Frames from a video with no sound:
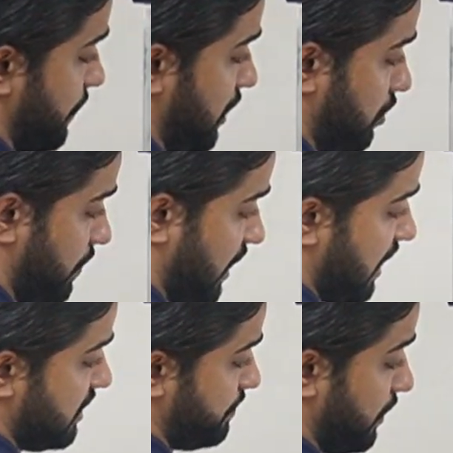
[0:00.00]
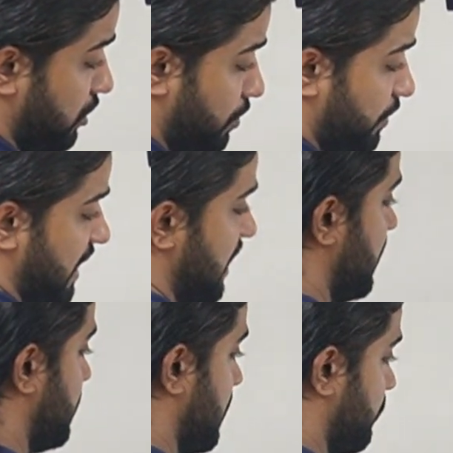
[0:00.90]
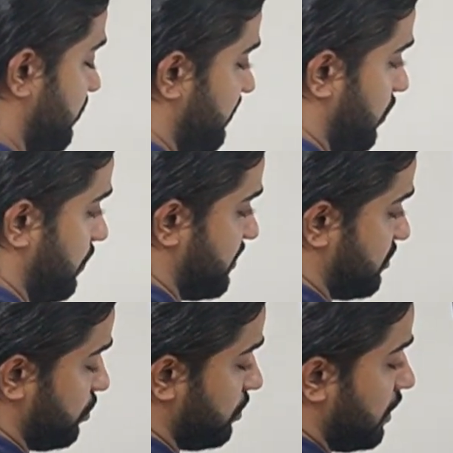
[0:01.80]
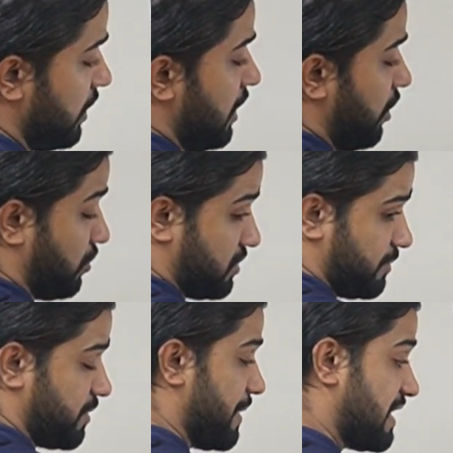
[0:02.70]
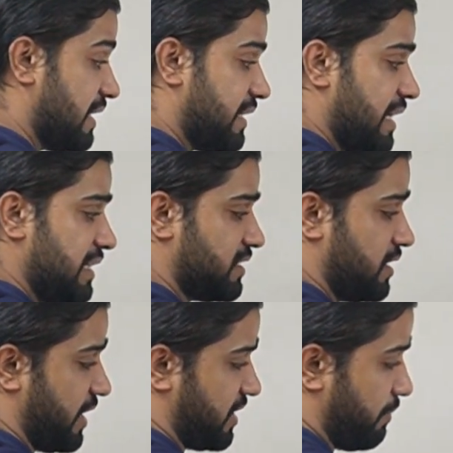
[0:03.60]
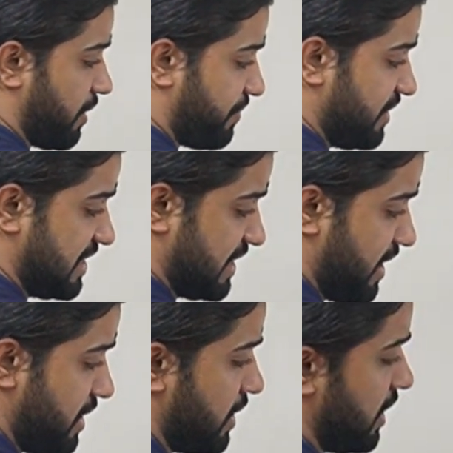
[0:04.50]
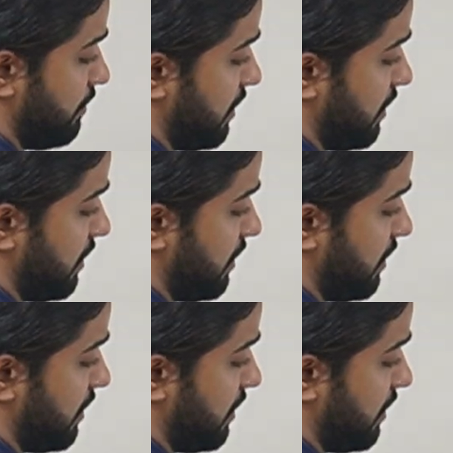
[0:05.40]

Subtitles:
hepatomegaly, splenomegaly, then we will also doing some special tests like Murphy's sign and